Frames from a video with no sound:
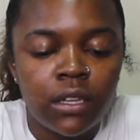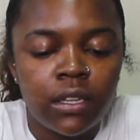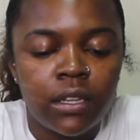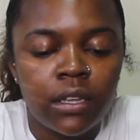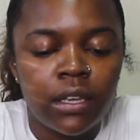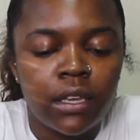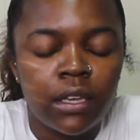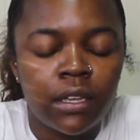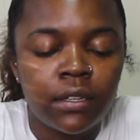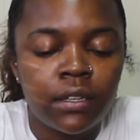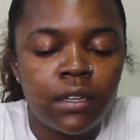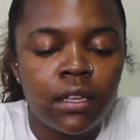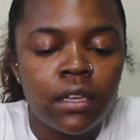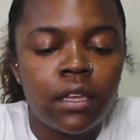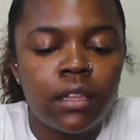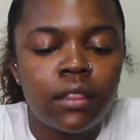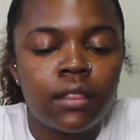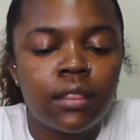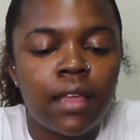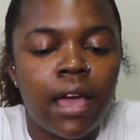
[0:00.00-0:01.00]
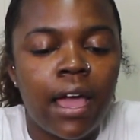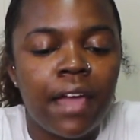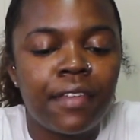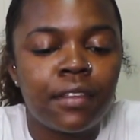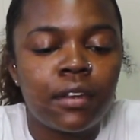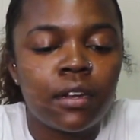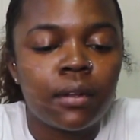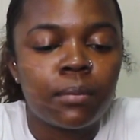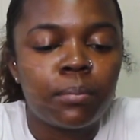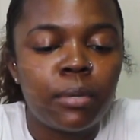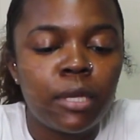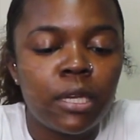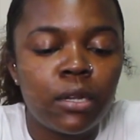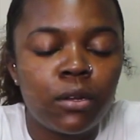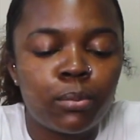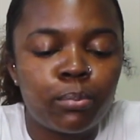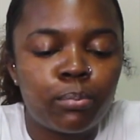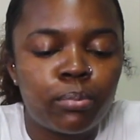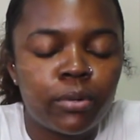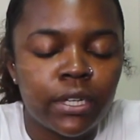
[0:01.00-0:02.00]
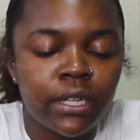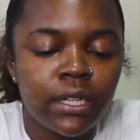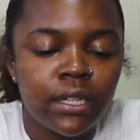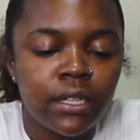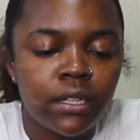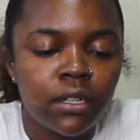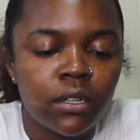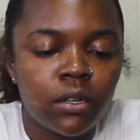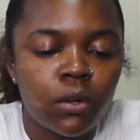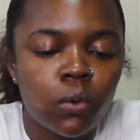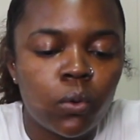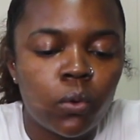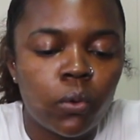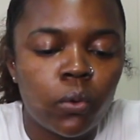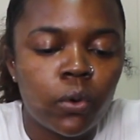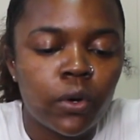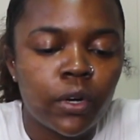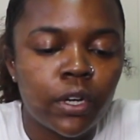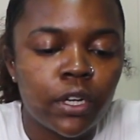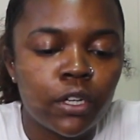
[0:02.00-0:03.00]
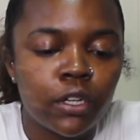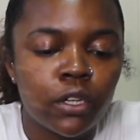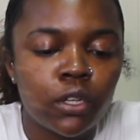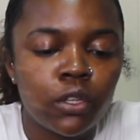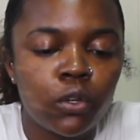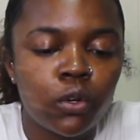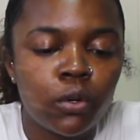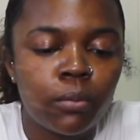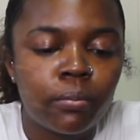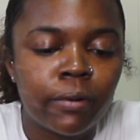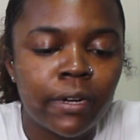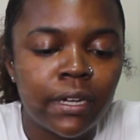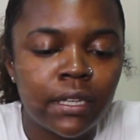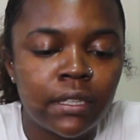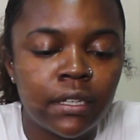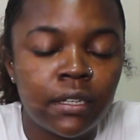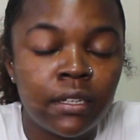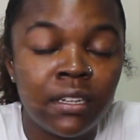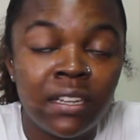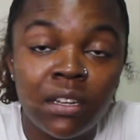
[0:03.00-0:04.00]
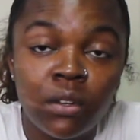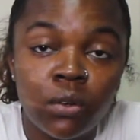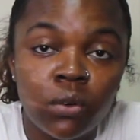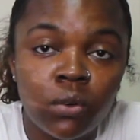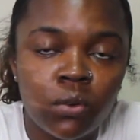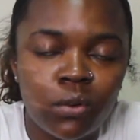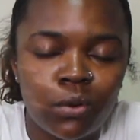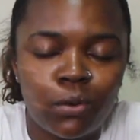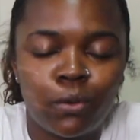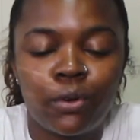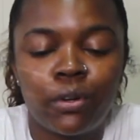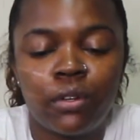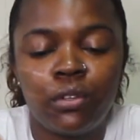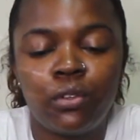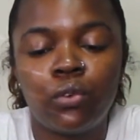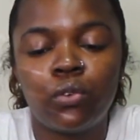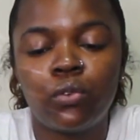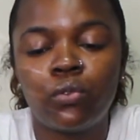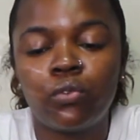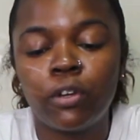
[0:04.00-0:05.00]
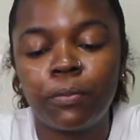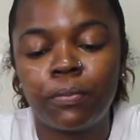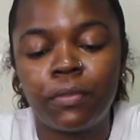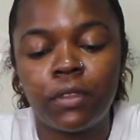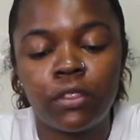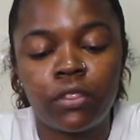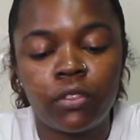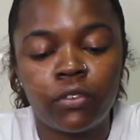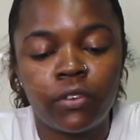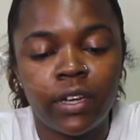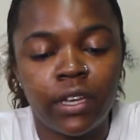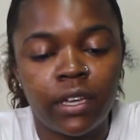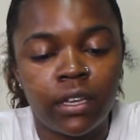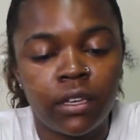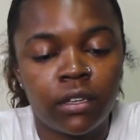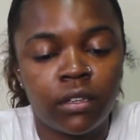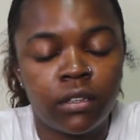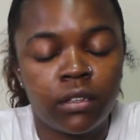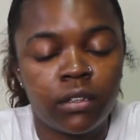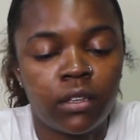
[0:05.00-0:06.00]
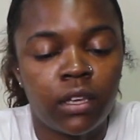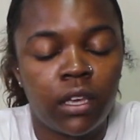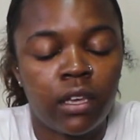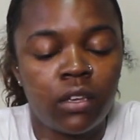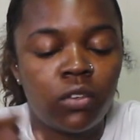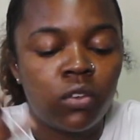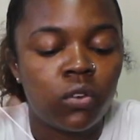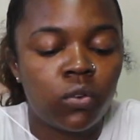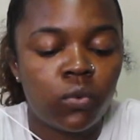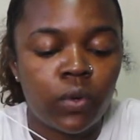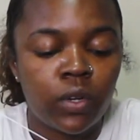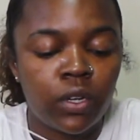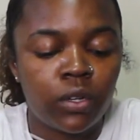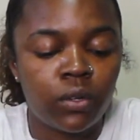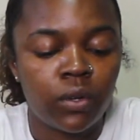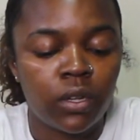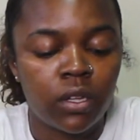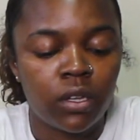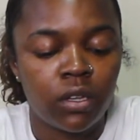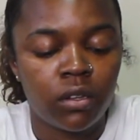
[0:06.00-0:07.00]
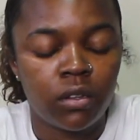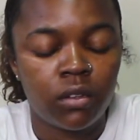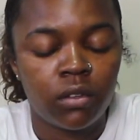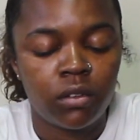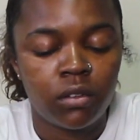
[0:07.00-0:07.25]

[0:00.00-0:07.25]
then either the bead will break, or you'll break the needle, or you'll rip the thread. And you don't want to do that.